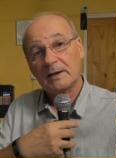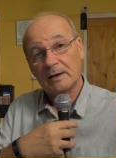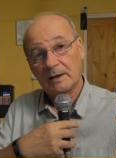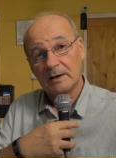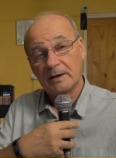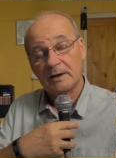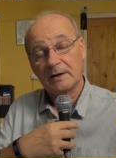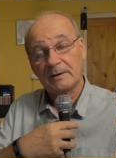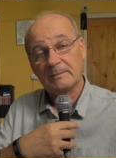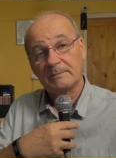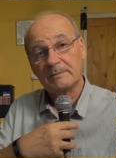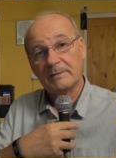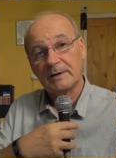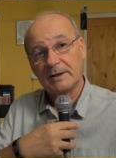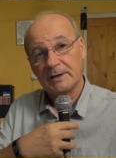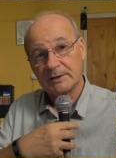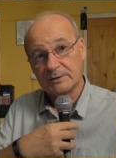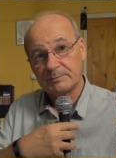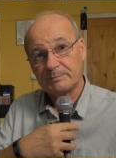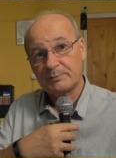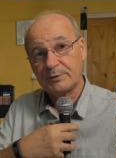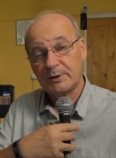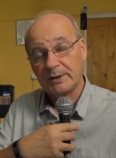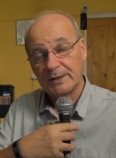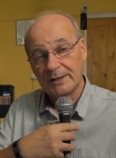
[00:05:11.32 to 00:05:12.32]
um,
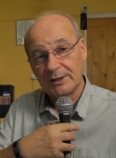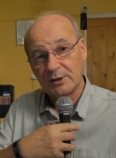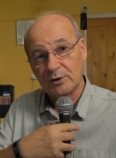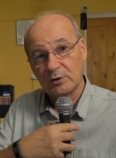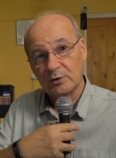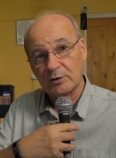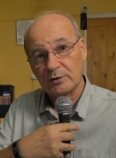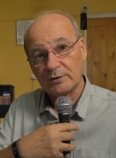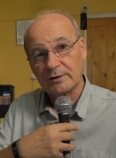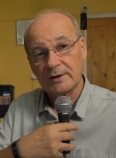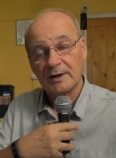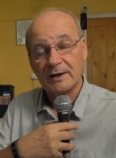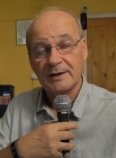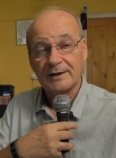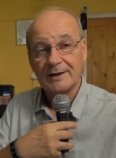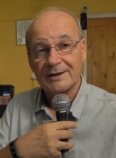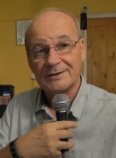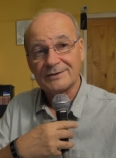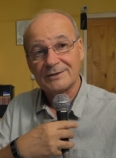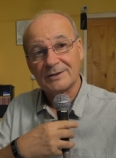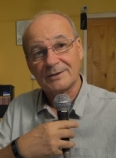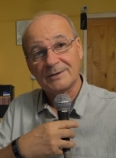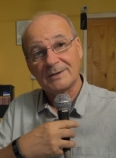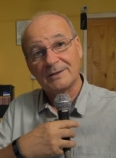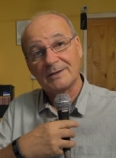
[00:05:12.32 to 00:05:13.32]
it's pretty good, and
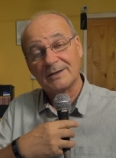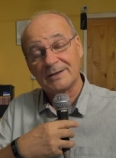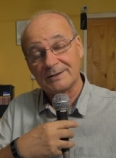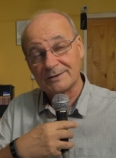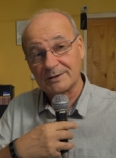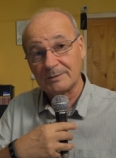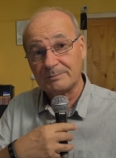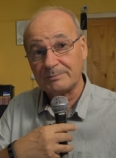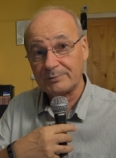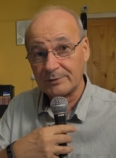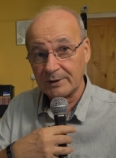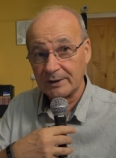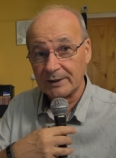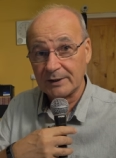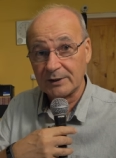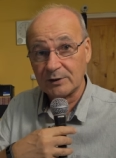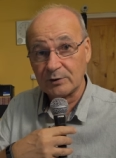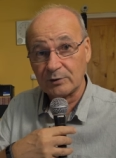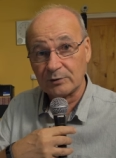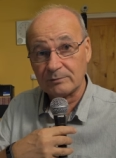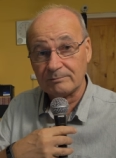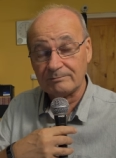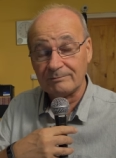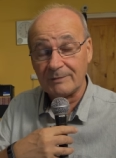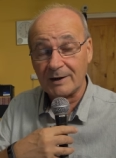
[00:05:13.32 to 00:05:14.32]
it's a it's a pretty
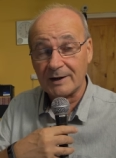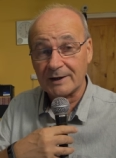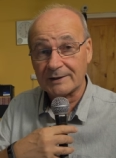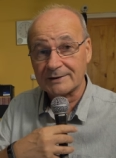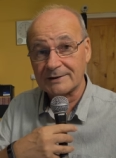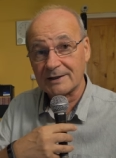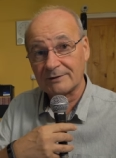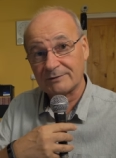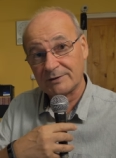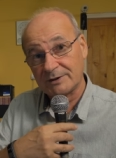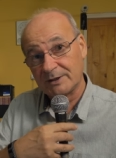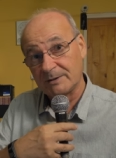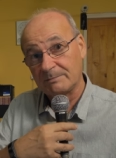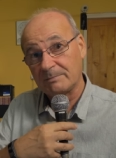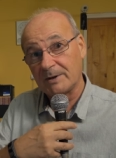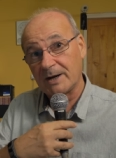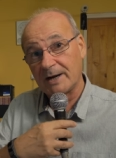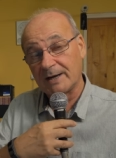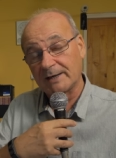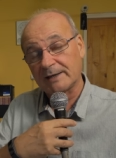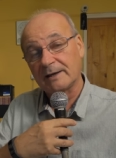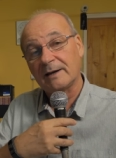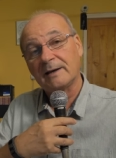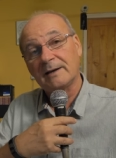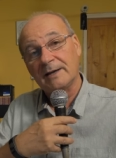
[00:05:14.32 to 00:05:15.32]
good mic to have in your
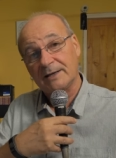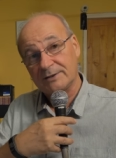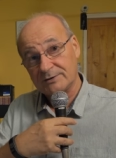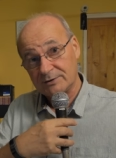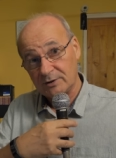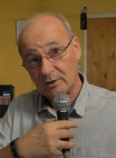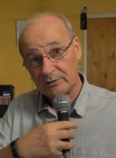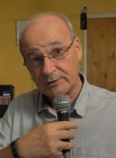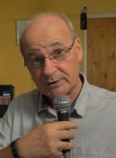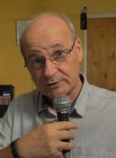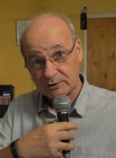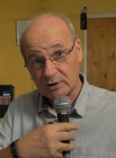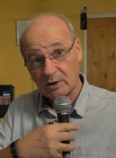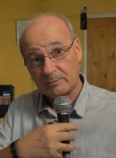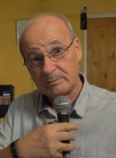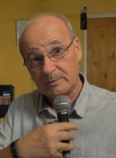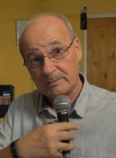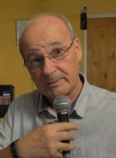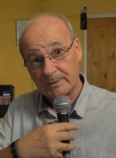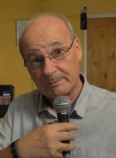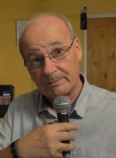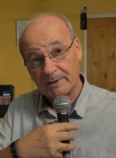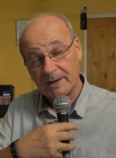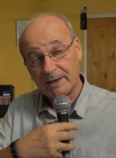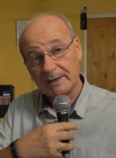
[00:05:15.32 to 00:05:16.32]
bag. It's not at the top of
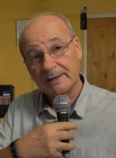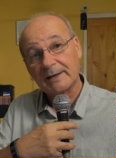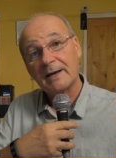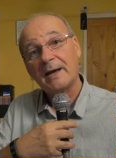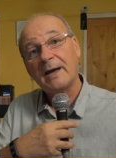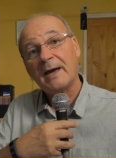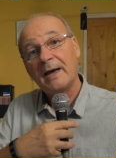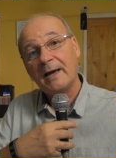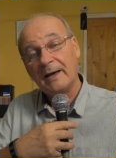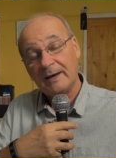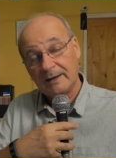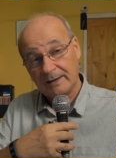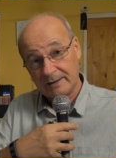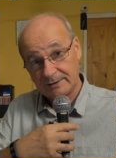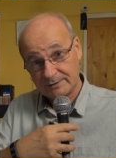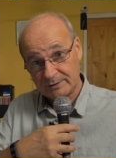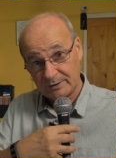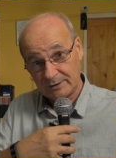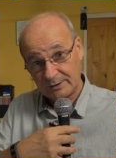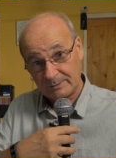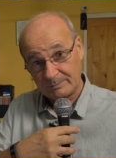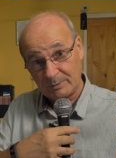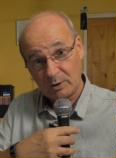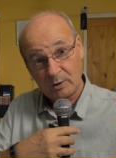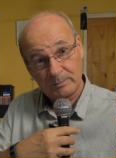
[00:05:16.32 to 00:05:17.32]
my bag; it's
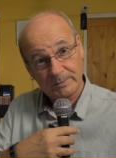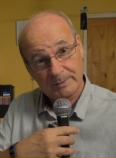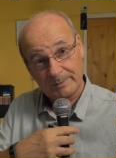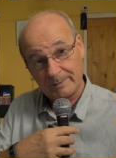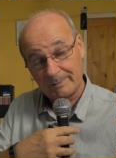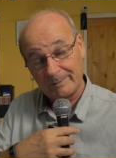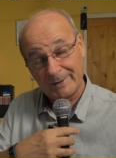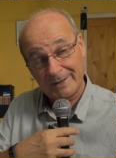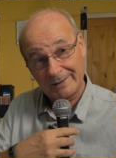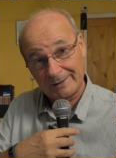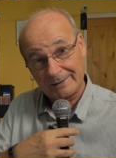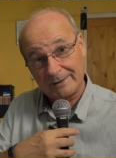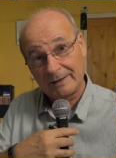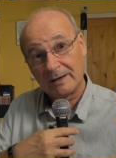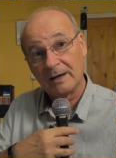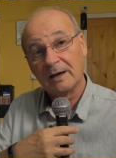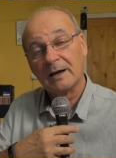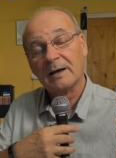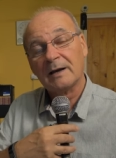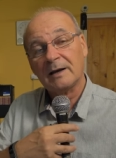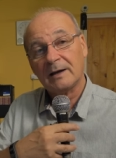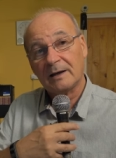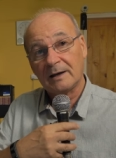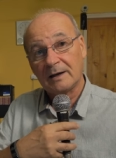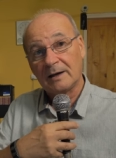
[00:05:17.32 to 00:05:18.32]
at the bottom of my bag,
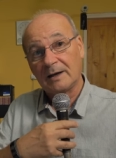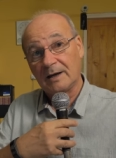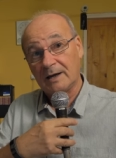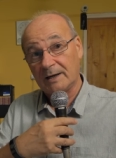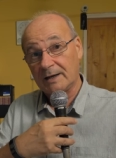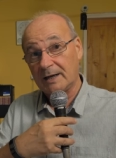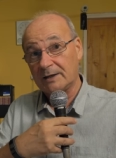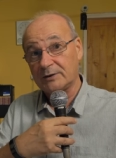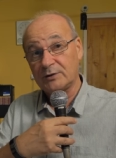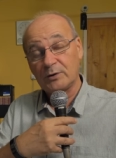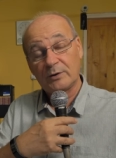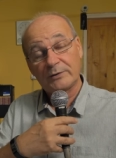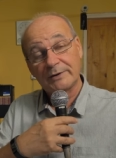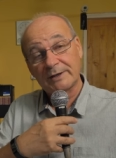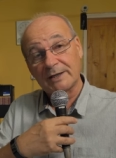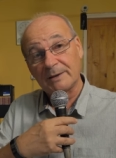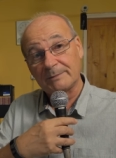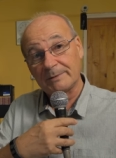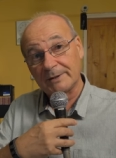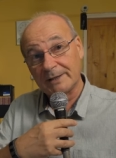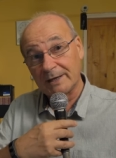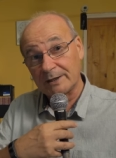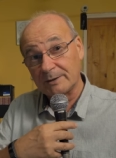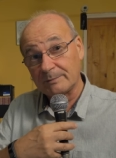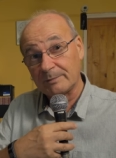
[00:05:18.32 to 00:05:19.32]
and I don't think I'll
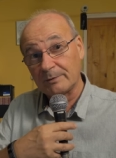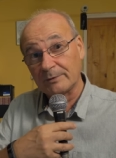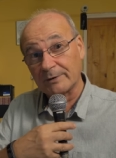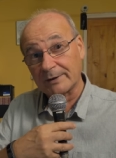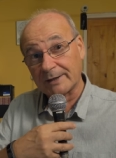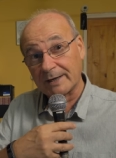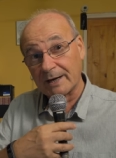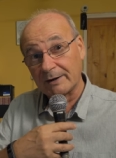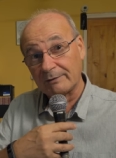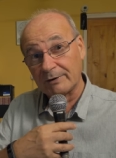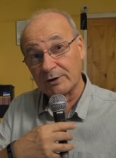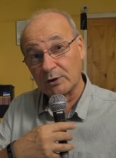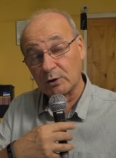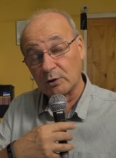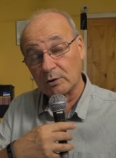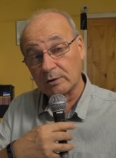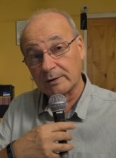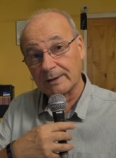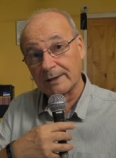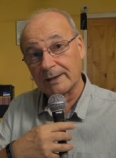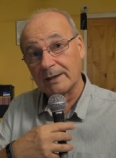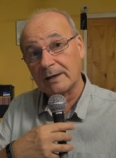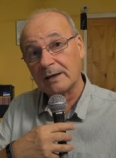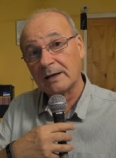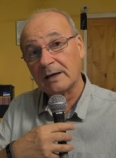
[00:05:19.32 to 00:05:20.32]
be getting up on the
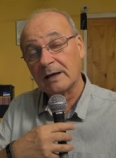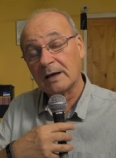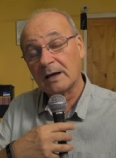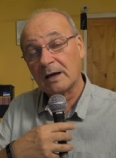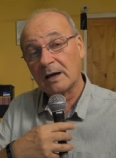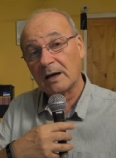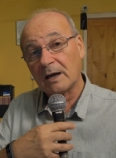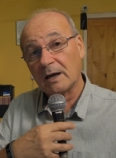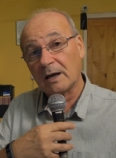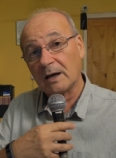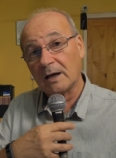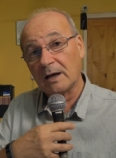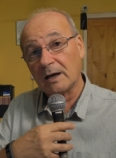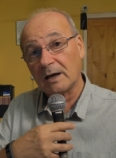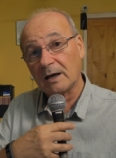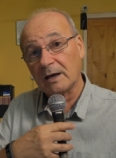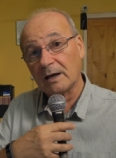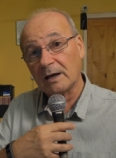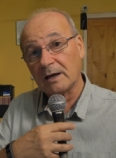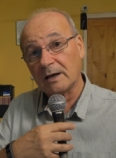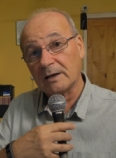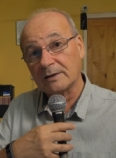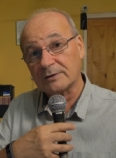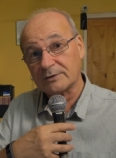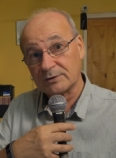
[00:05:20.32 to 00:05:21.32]
karaoke.
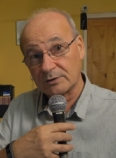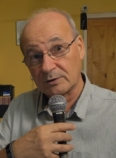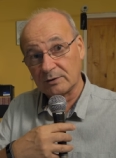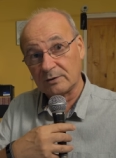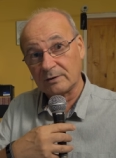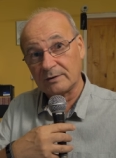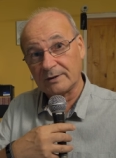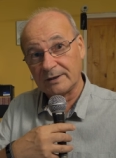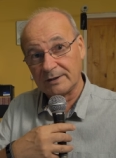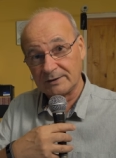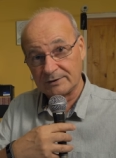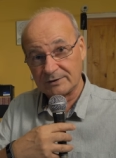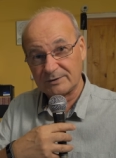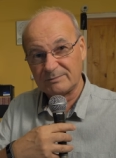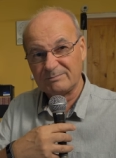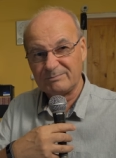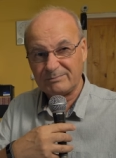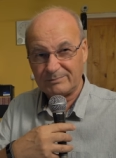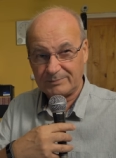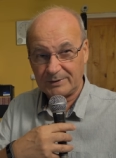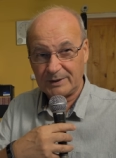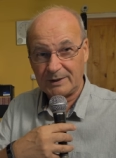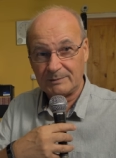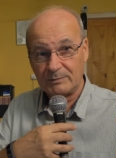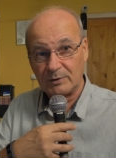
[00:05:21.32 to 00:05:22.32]
Uh, so it's
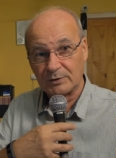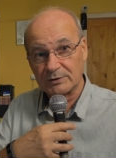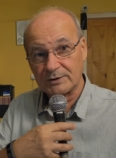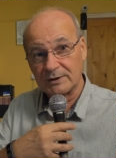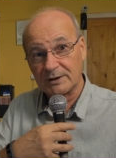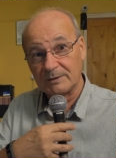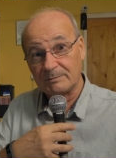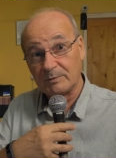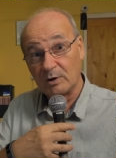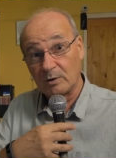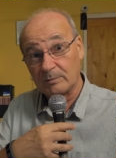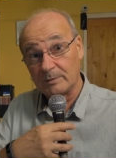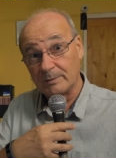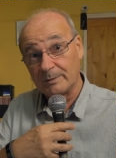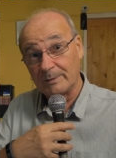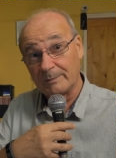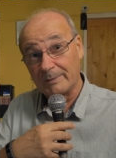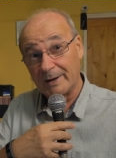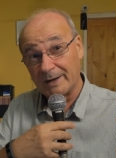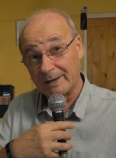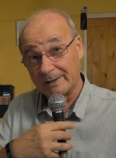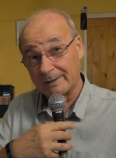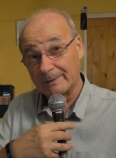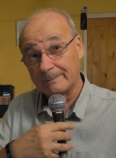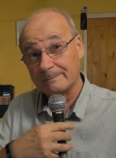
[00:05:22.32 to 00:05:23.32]
pretty much in the bottom of my
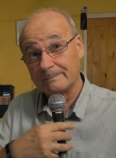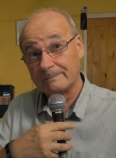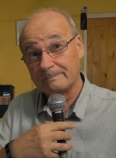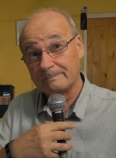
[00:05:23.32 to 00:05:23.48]
bag.